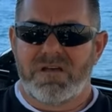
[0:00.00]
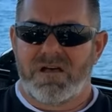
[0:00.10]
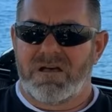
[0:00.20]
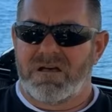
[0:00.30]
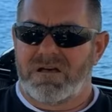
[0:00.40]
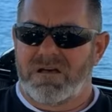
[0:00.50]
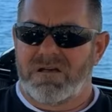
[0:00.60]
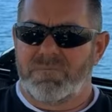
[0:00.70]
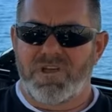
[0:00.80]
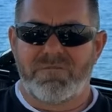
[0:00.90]

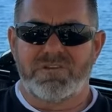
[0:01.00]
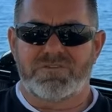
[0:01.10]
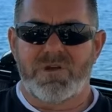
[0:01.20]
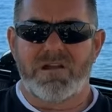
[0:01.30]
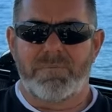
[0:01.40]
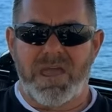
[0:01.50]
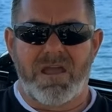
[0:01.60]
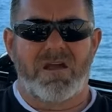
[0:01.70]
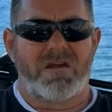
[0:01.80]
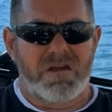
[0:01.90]
I'm um, diving straight up
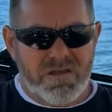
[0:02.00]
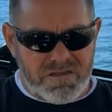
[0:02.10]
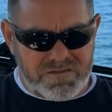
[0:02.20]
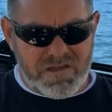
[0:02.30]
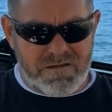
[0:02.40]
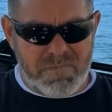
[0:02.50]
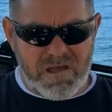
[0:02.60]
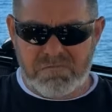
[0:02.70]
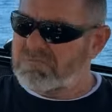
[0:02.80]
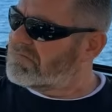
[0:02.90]
air, side
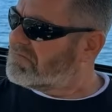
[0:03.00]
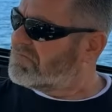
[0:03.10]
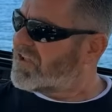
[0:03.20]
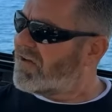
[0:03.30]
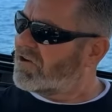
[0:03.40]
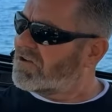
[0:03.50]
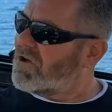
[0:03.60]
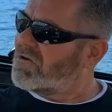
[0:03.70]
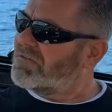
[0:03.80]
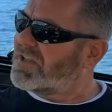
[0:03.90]
mount, diving
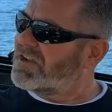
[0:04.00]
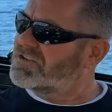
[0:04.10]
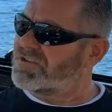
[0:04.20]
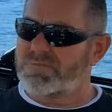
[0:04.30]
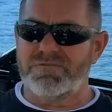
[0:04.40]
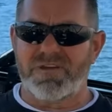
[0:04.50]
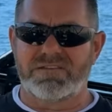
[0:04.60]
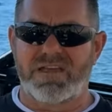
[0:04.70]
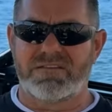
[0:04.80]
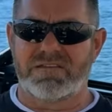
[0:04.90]
alone, and it should be
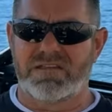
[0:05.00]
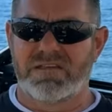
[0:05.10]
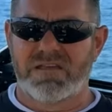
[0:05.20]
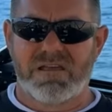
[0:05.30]
fantastic.